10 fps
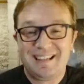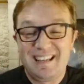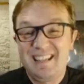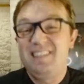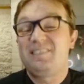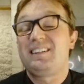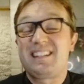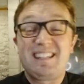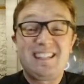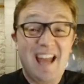Even
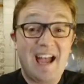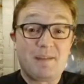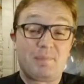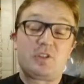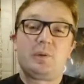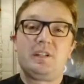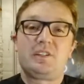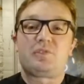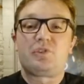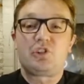today, between the
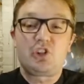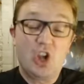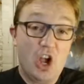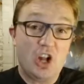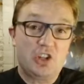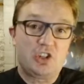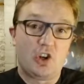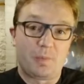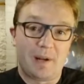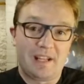different church
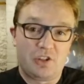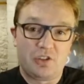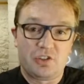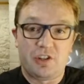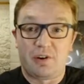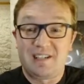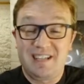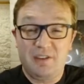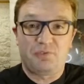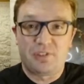denominations, there are
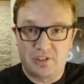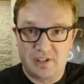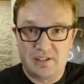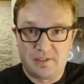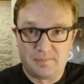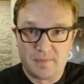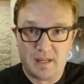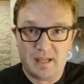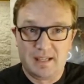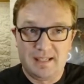differences.
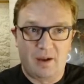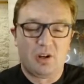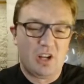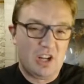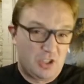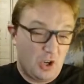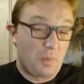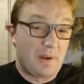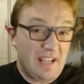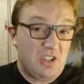Now, a
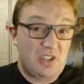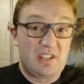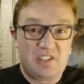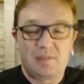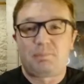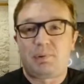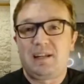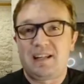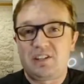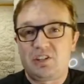denomination is
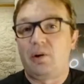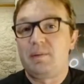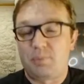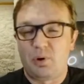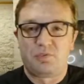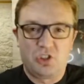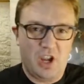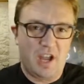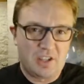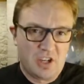simply a type of
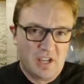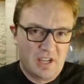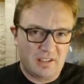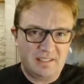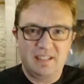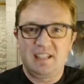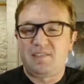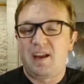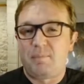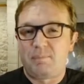church, and I think
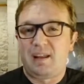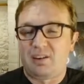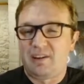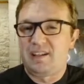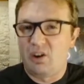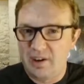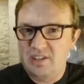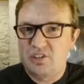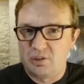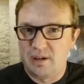of it a bit like
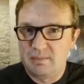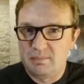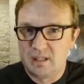ice cream.